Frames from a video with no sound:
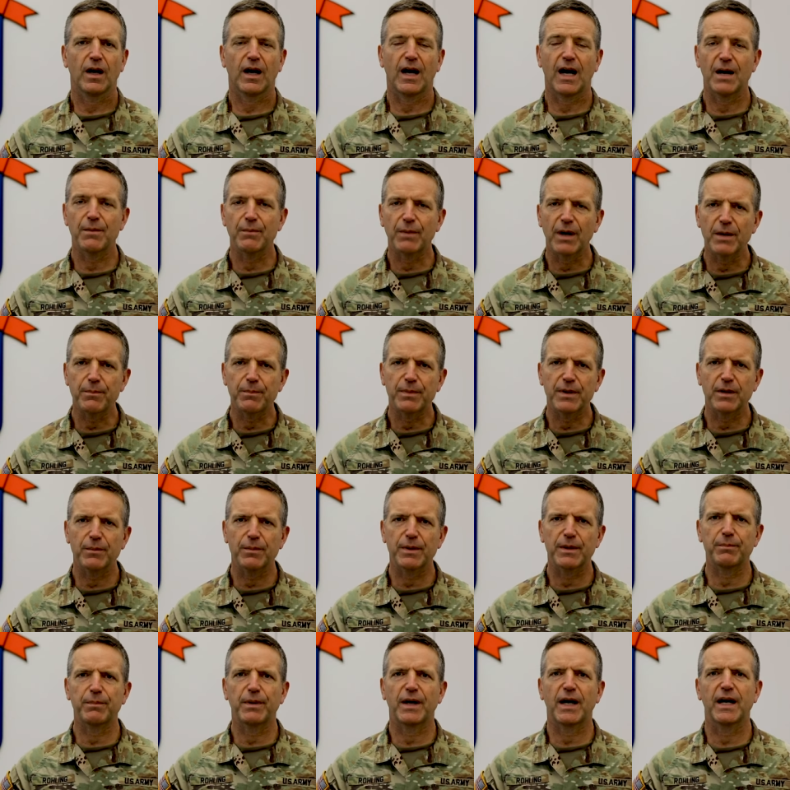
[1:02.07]
I might be a
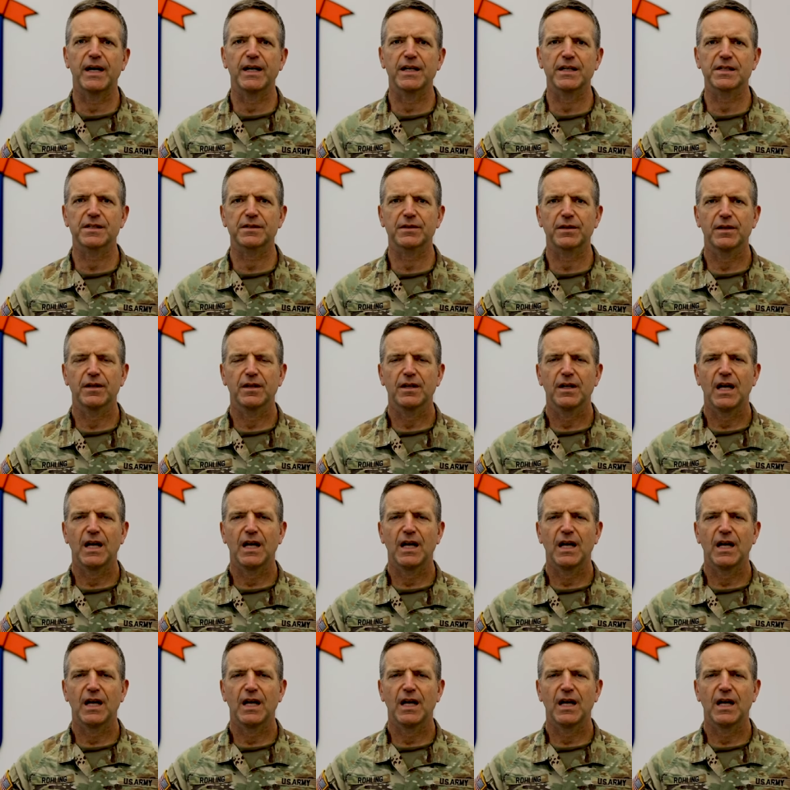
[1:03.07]
bit biased,